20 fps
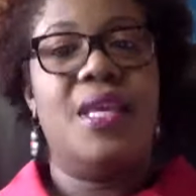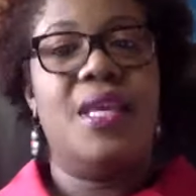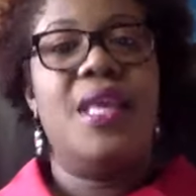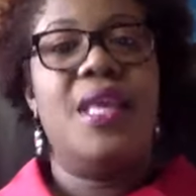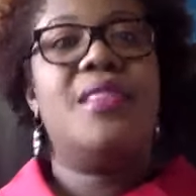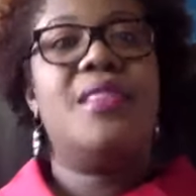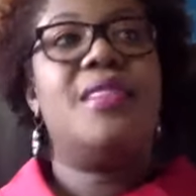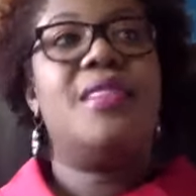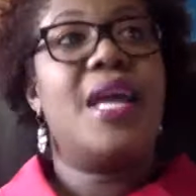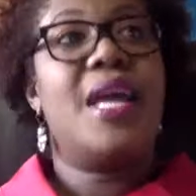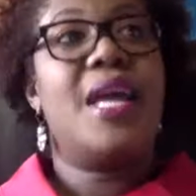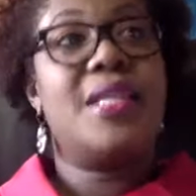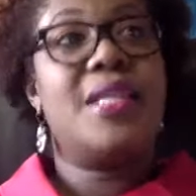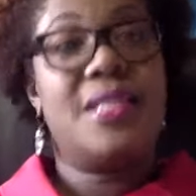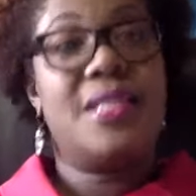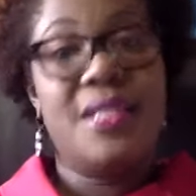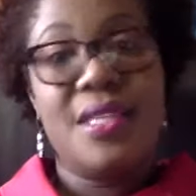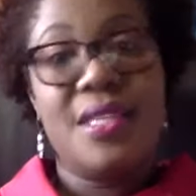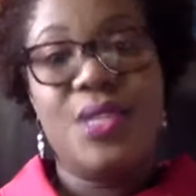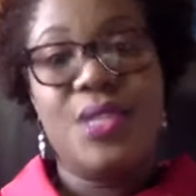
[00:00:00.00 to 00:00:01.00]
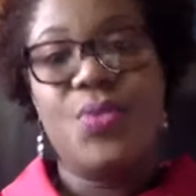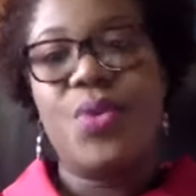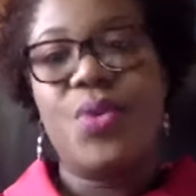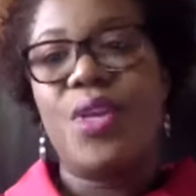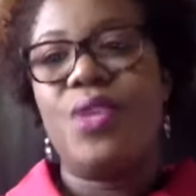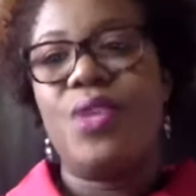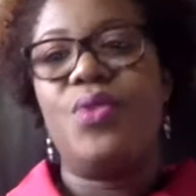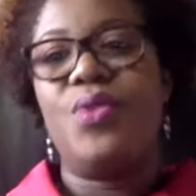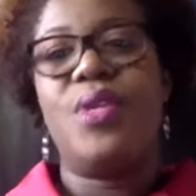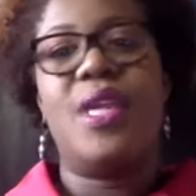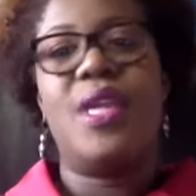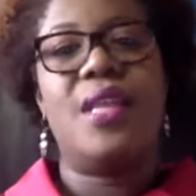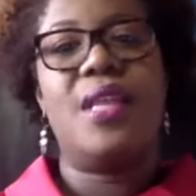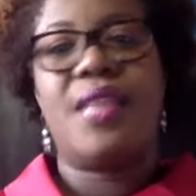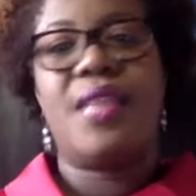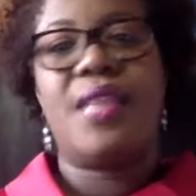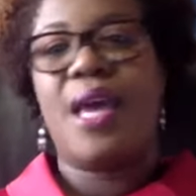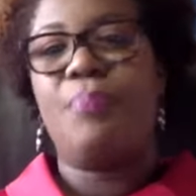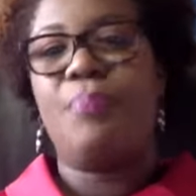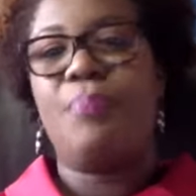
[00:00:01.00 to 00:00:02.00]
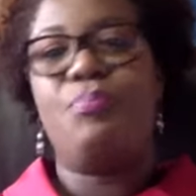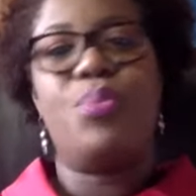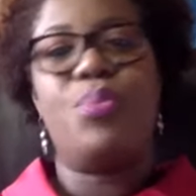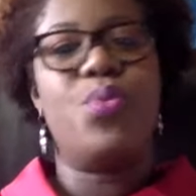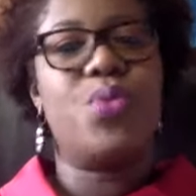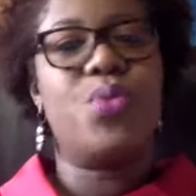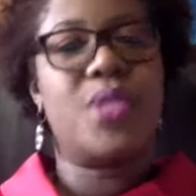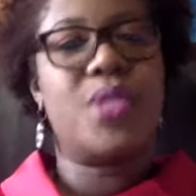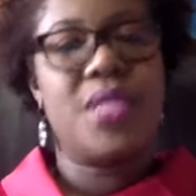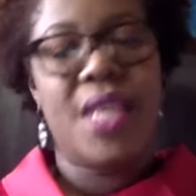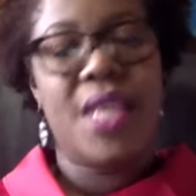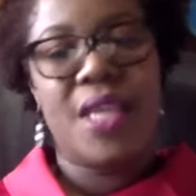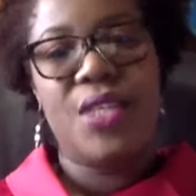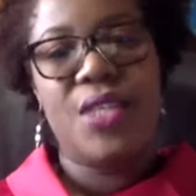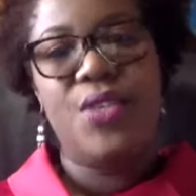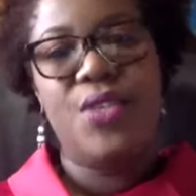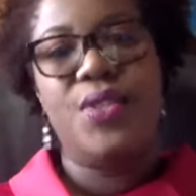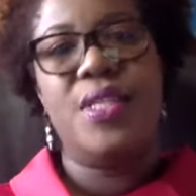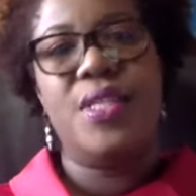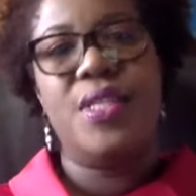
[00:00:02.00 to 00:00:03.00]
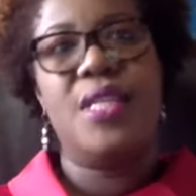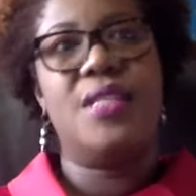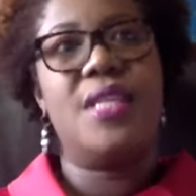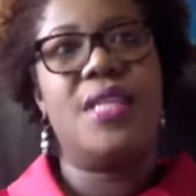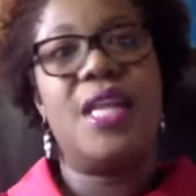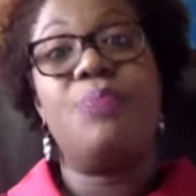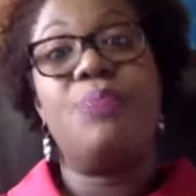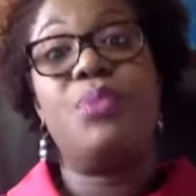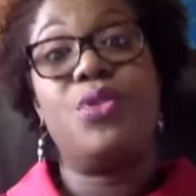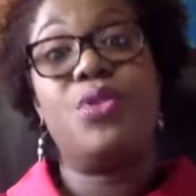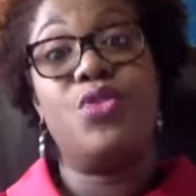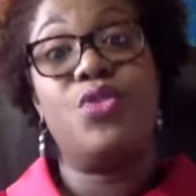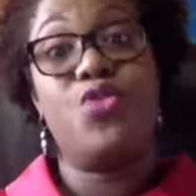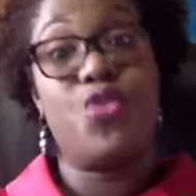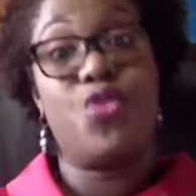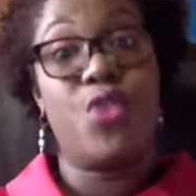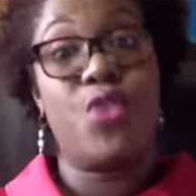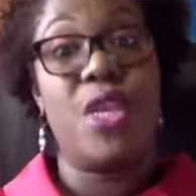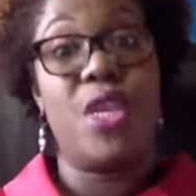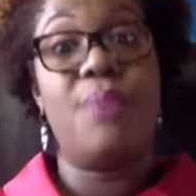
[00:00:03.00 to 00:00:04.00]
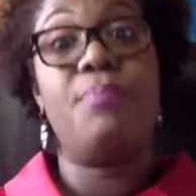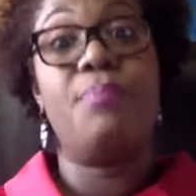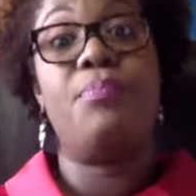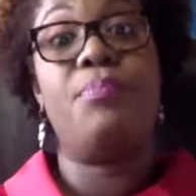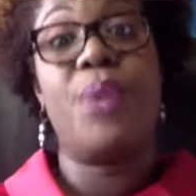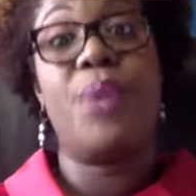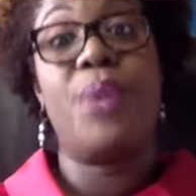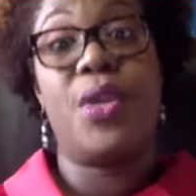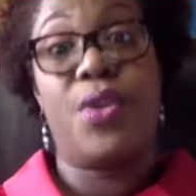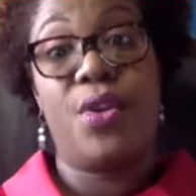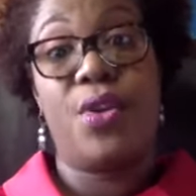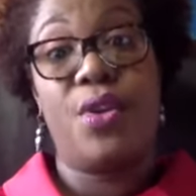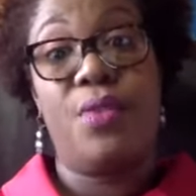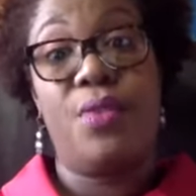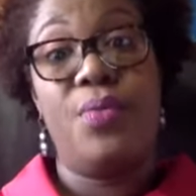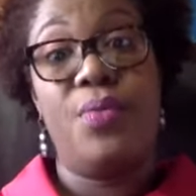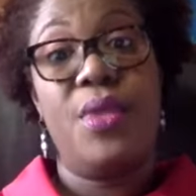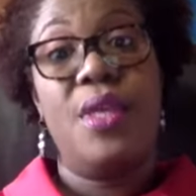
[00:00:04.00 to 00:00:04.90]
That is where you get that boost that you need to help you to dream bigger.